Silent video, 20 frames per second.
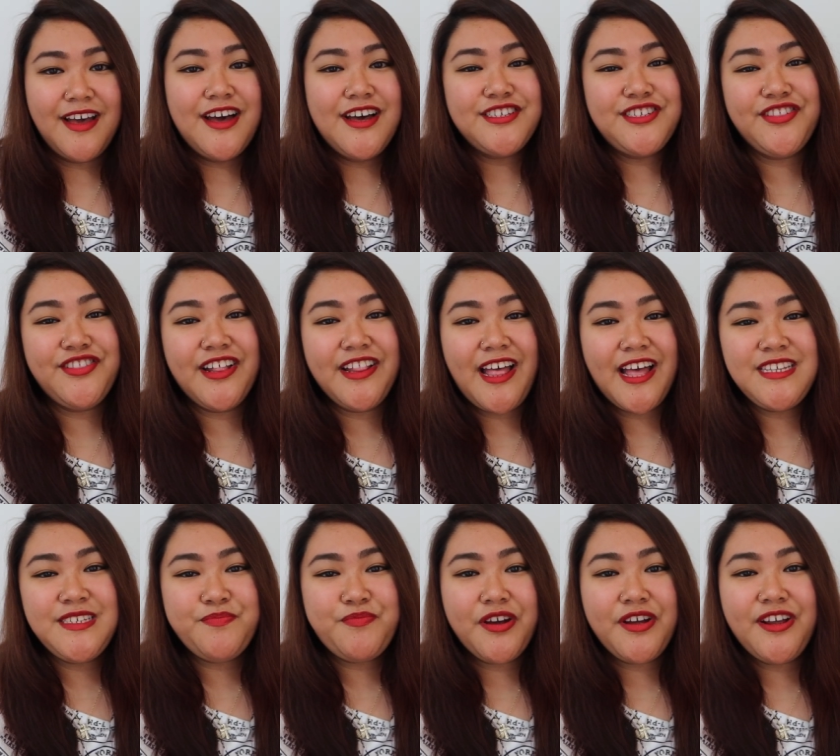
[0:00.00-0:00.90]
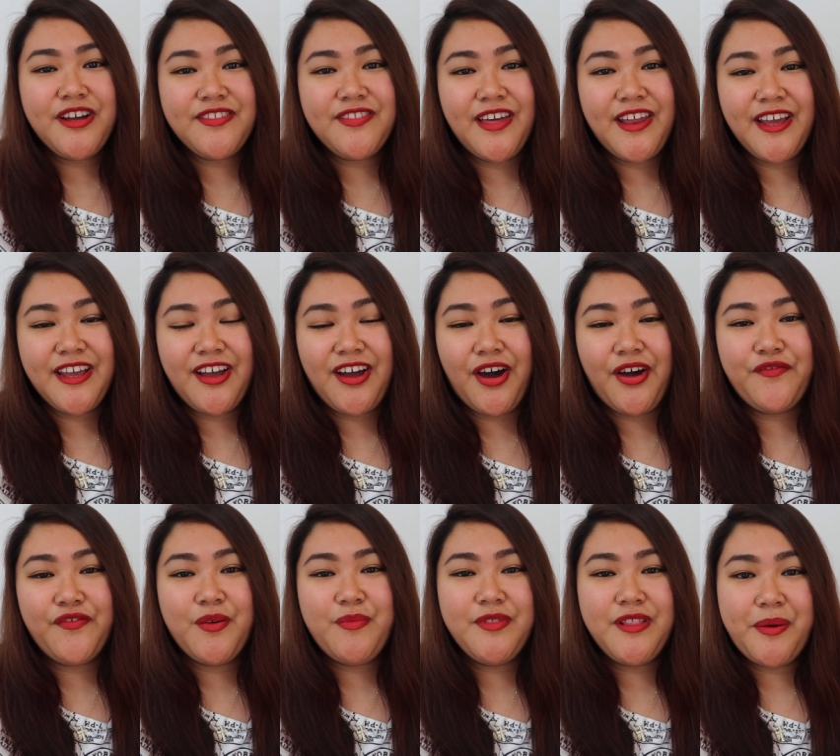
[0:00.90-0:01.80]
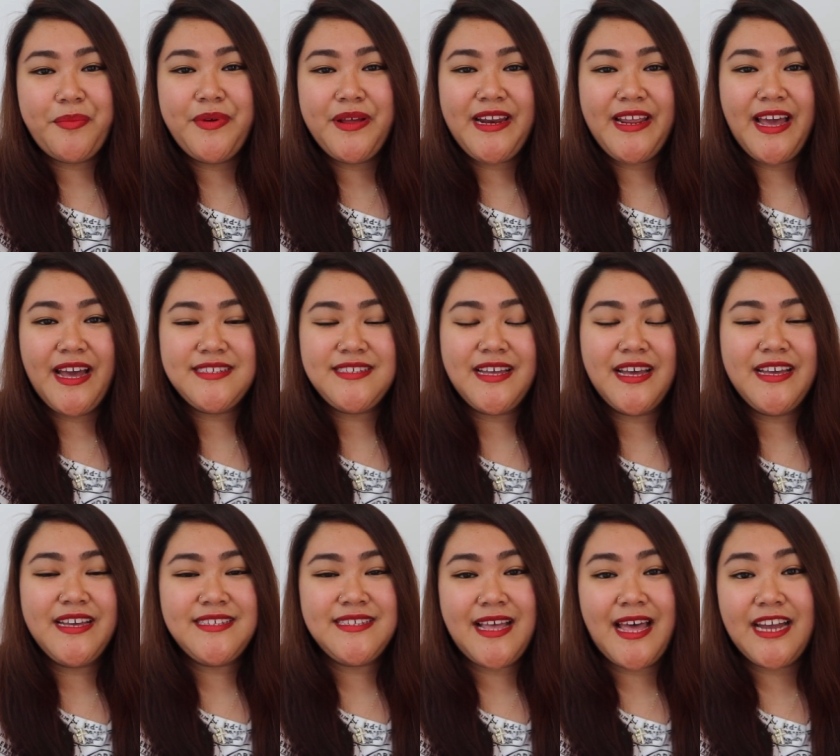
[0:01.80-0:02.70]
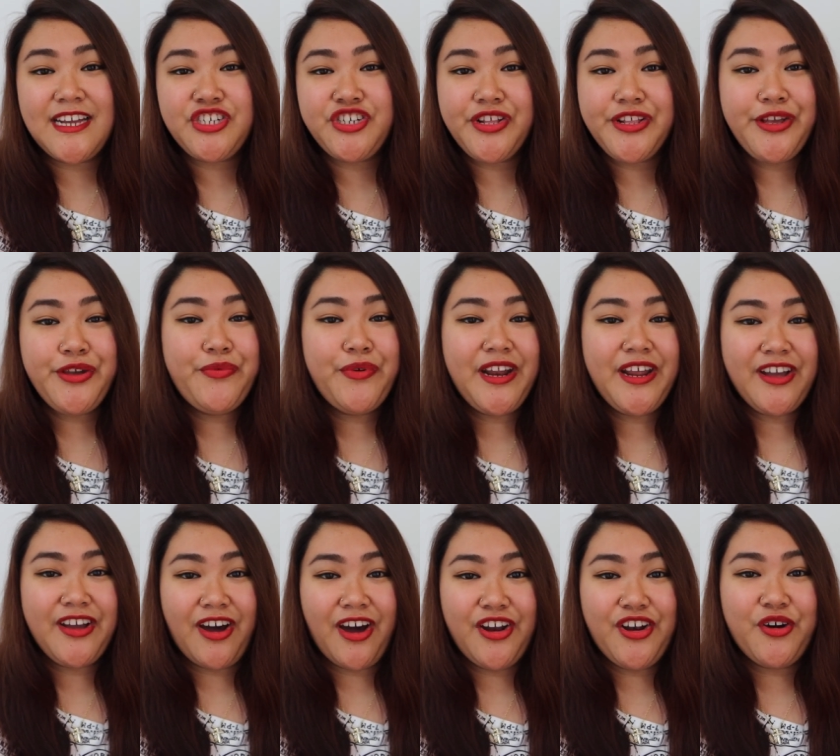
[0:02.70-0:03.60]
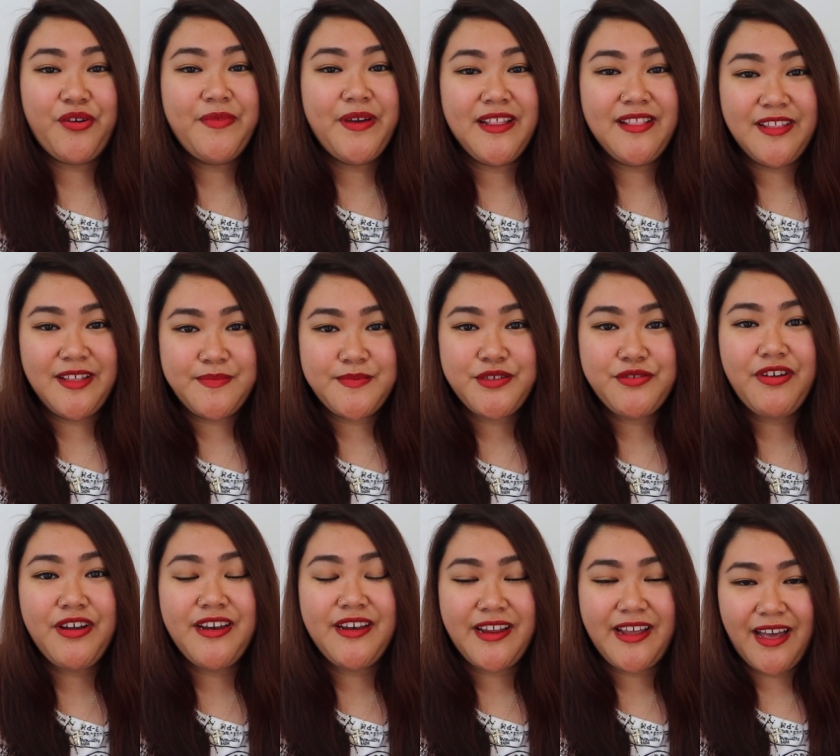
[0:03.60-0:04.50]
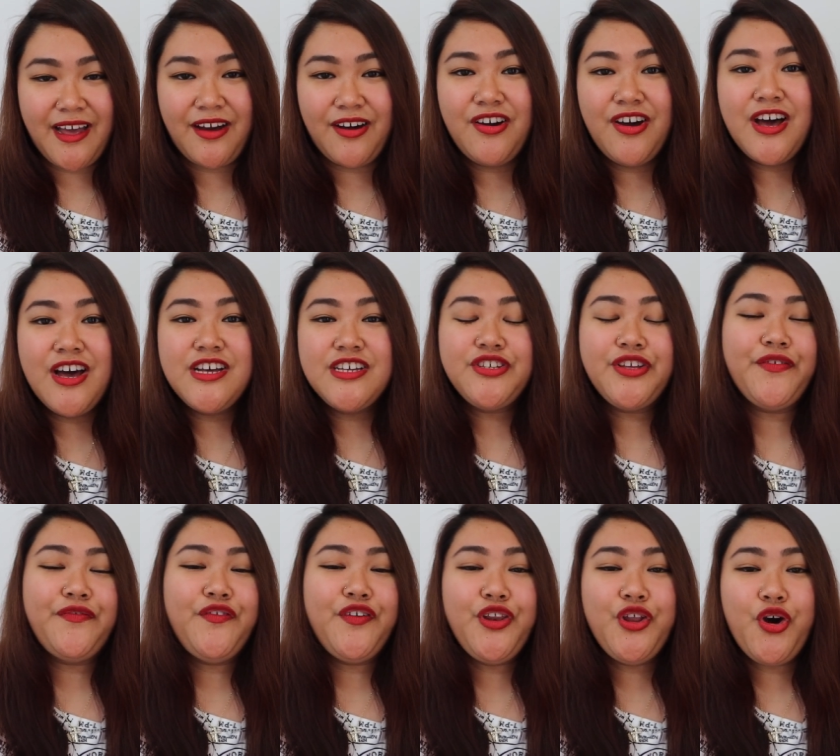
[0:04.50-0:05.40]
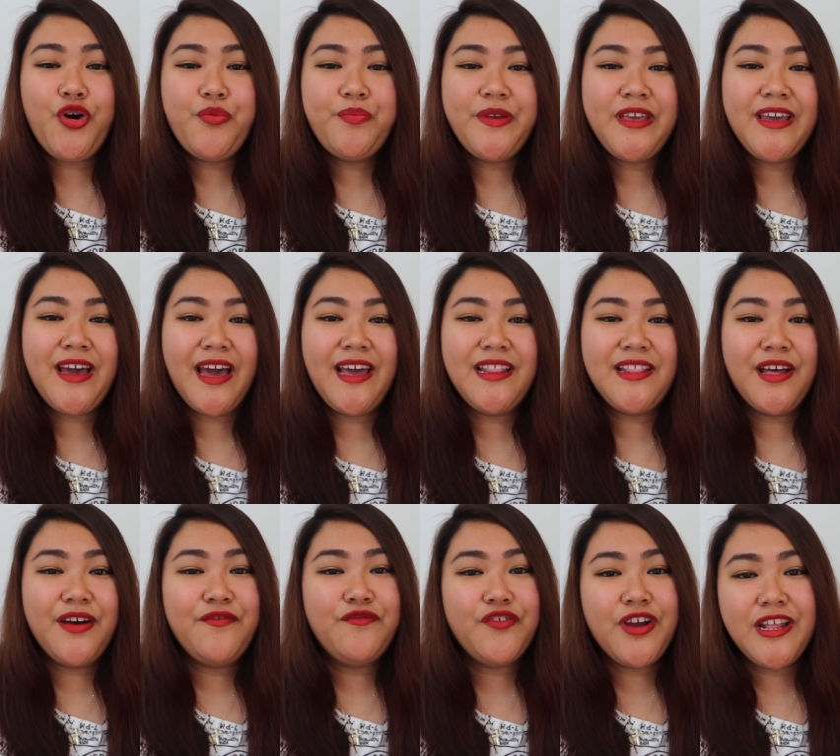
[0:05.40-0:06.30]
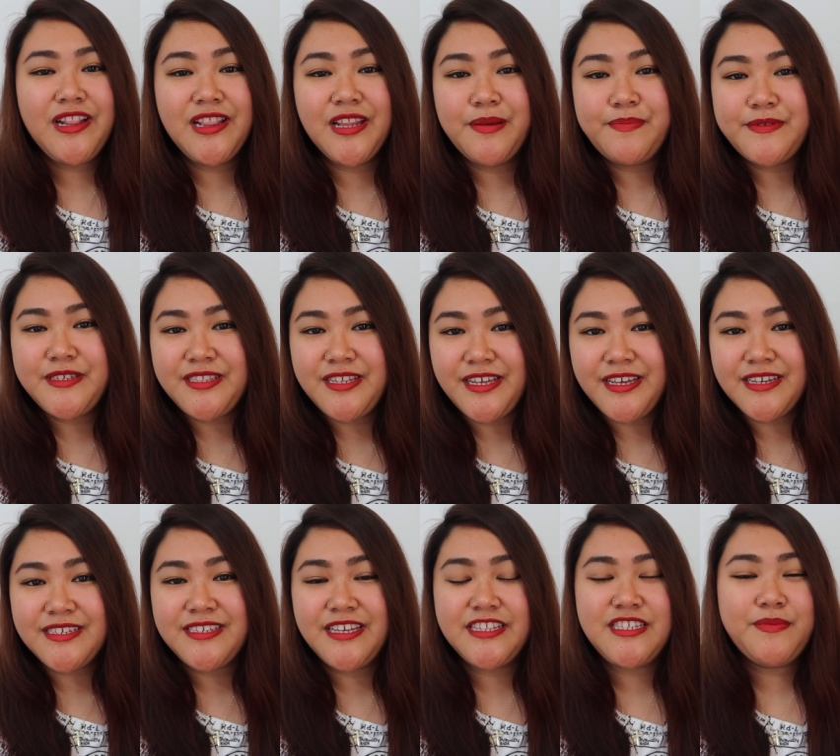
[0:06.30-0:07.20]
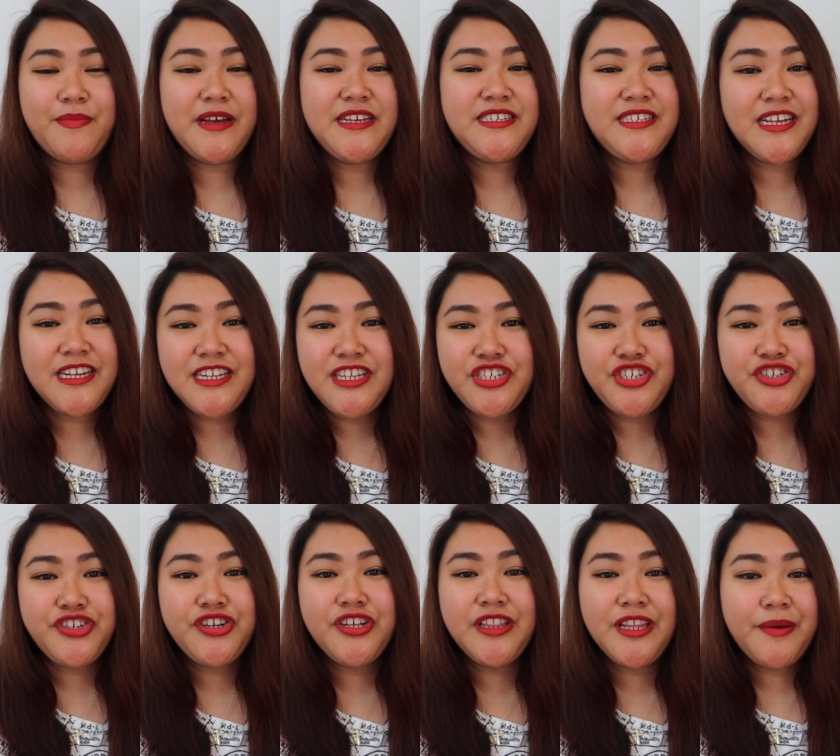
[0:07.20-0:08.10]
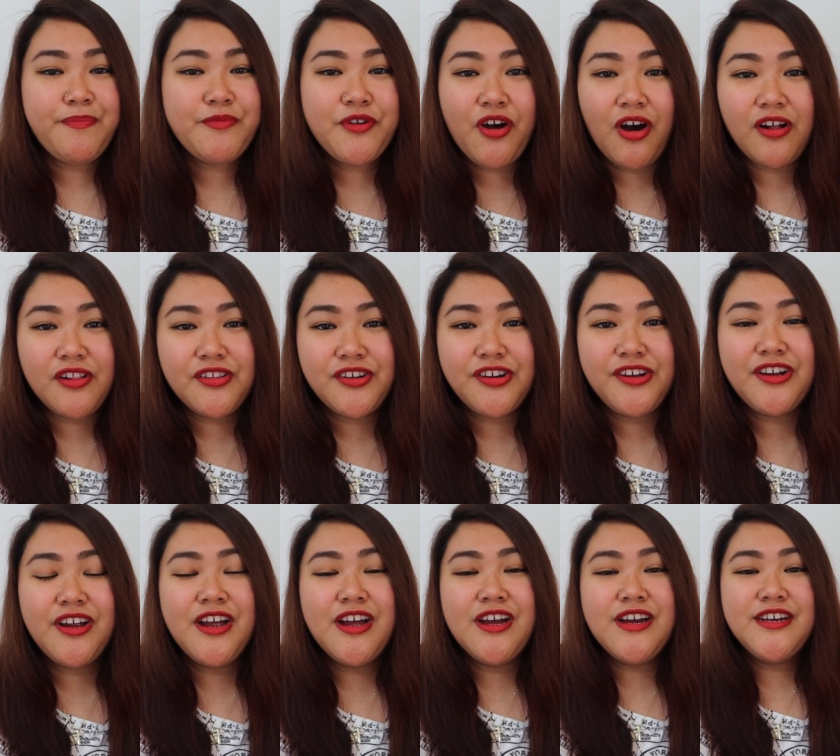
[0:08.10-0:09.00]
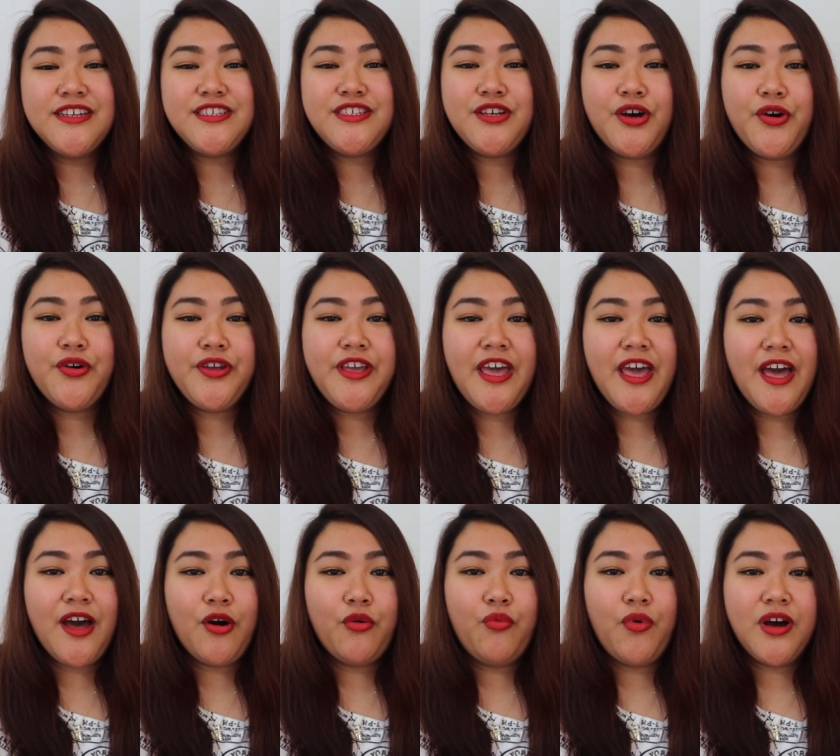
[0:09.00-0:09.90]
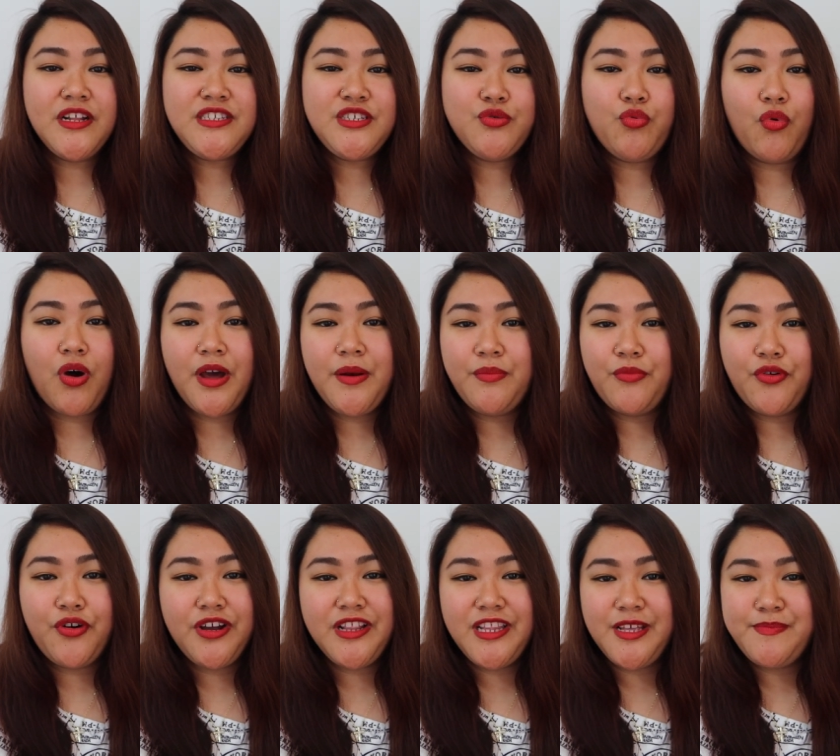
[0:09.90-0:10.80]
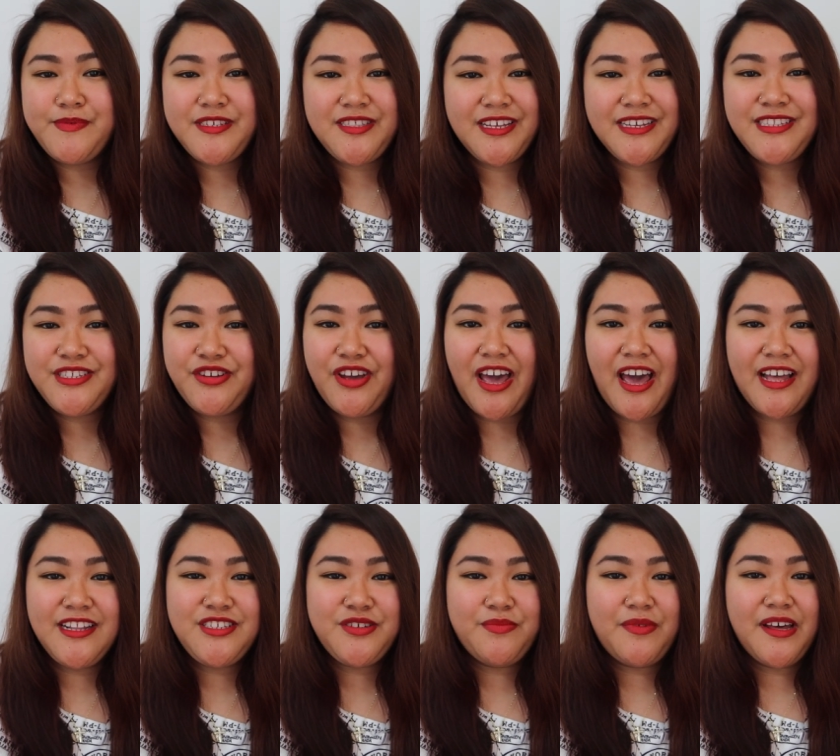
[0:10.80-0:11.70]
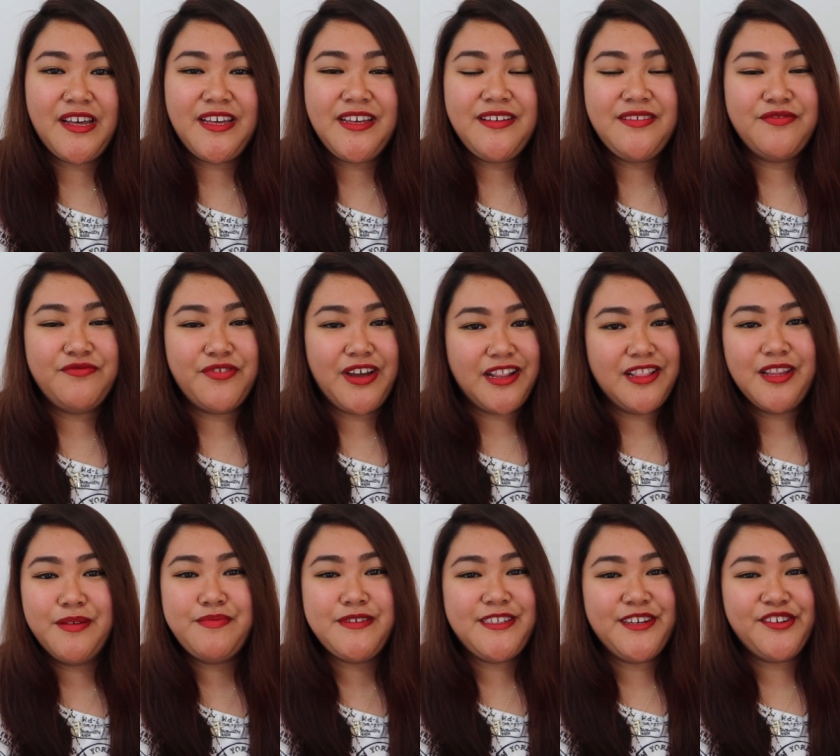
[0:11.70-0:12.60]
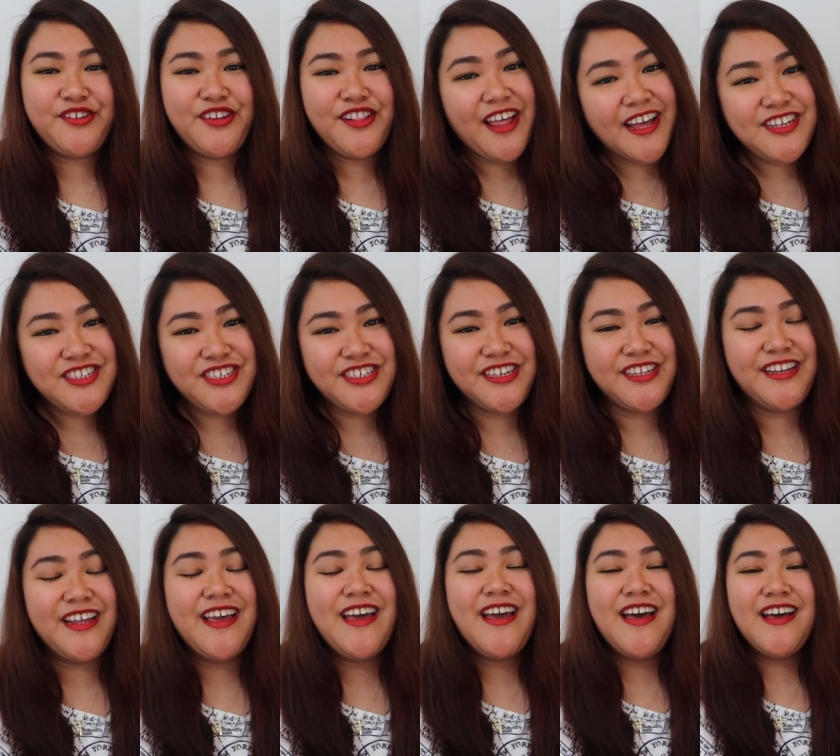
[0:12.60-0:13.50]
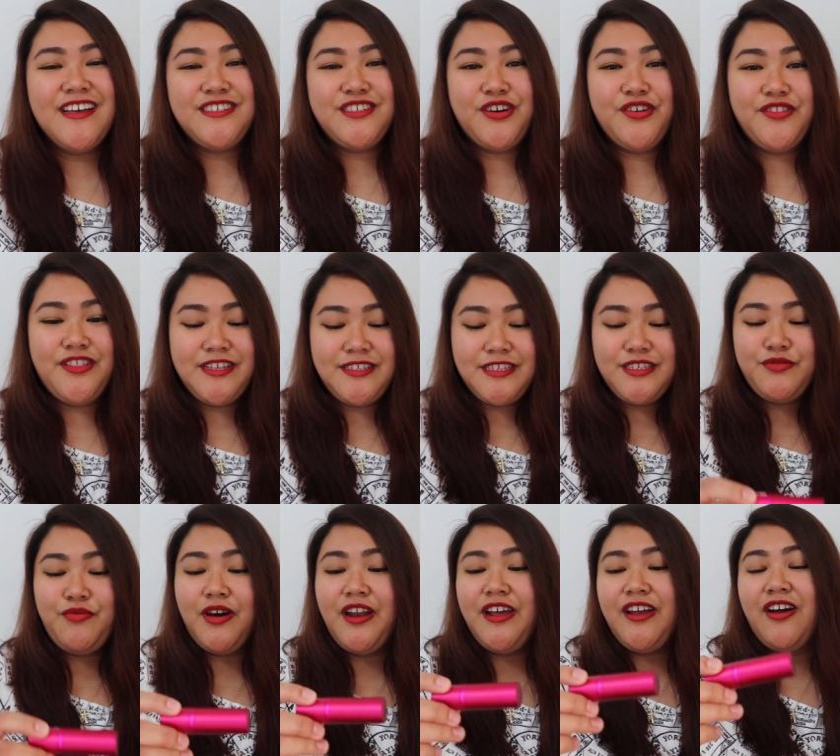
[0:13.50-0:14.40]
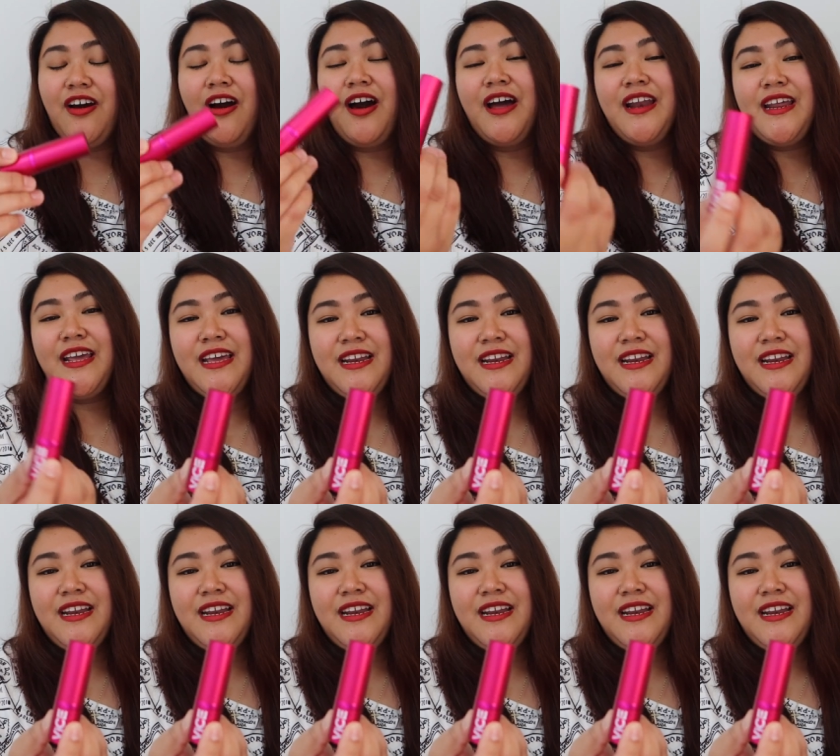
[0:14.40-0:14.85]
So, the last product that I got from La Belleza is actually what I got on my lips right now. So, if you know me, I love red lipsticks. It's my signature lip color. So, yeah, what's one more lipstick to add to my red lipstick collection? So, this is what I got.